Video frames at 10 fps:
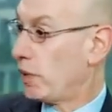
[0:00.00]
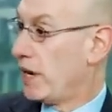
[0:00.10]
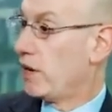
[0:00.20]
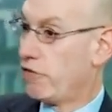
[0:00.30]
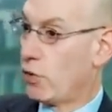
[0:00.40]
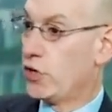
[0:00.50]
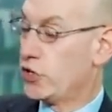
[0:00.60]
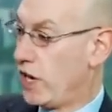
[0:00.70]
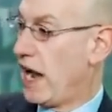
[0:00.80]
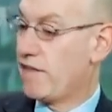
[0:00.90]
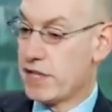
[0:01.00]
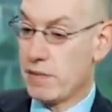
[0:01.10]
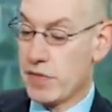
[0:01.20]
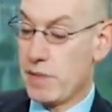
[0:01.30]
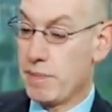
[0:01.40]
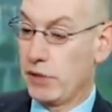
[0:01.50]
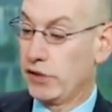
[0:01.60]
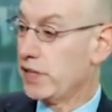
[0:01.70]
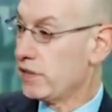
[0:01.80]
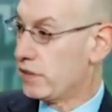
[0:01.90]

um, so it's just not a one-hit